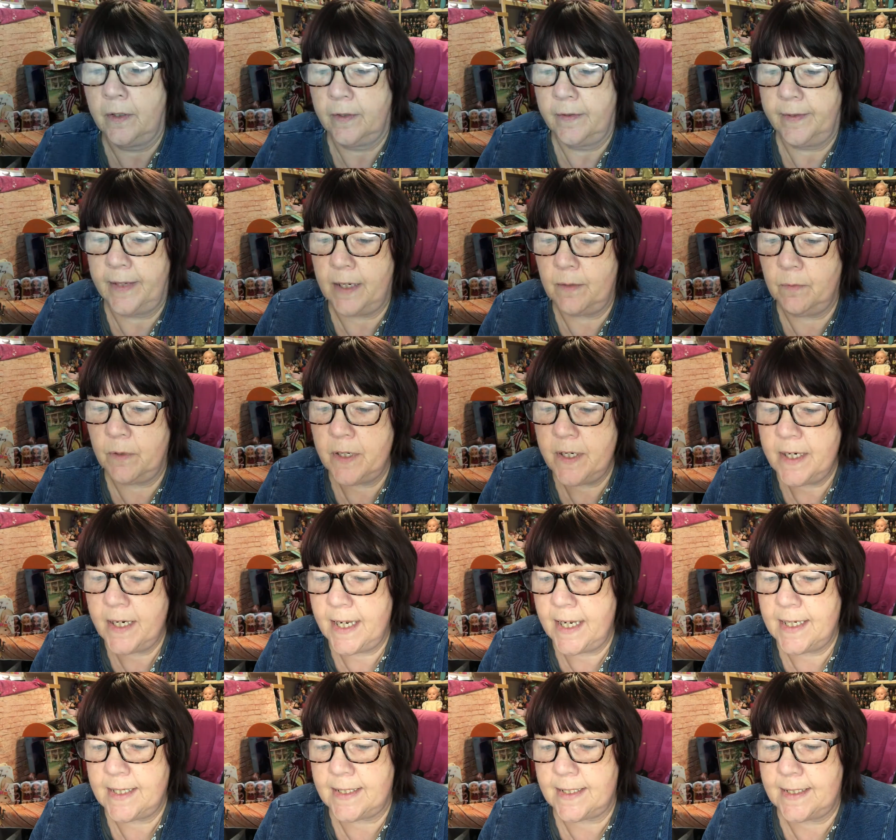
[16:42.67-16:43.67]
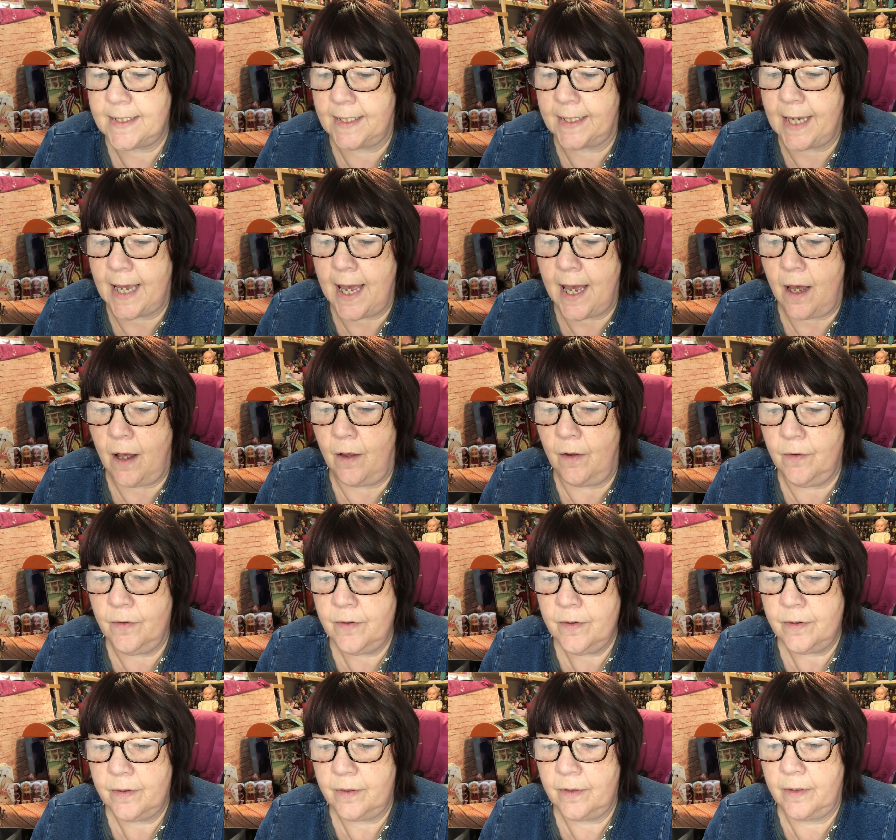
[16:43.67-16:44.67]
They weren't easy to get on.
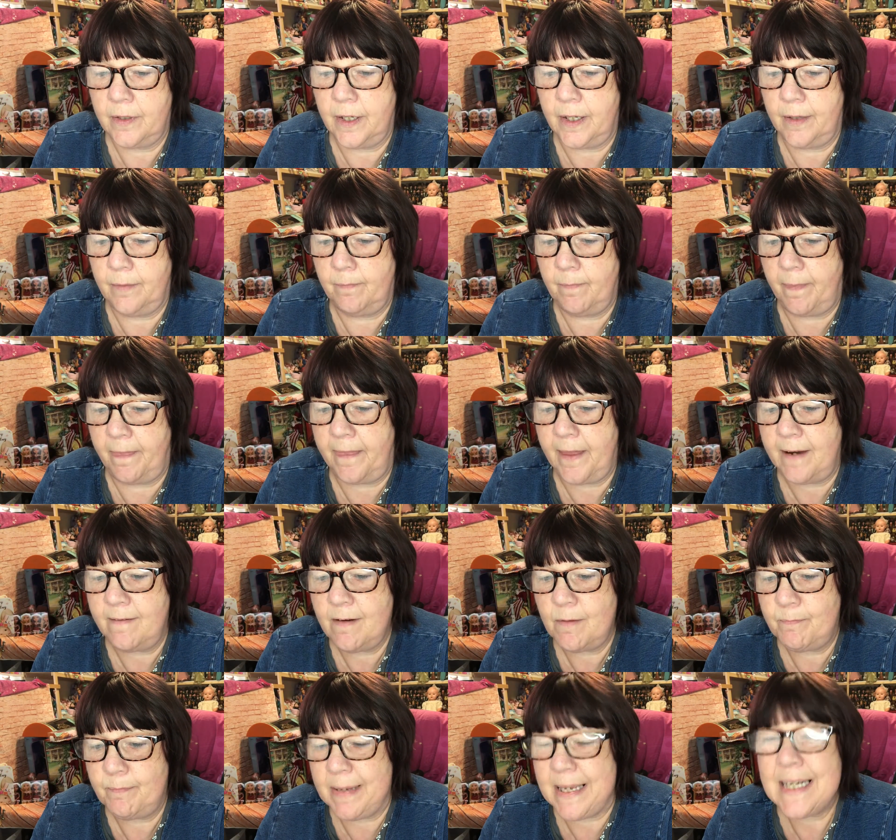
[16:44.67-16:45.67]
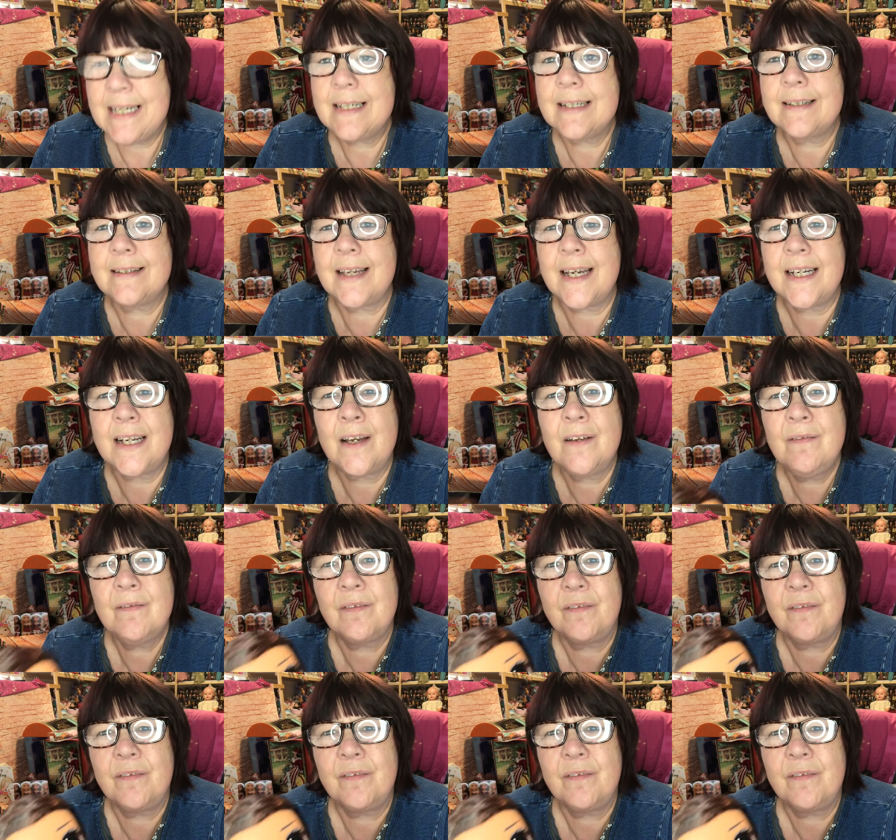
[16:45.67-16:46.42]
Um, they're a bit, they don't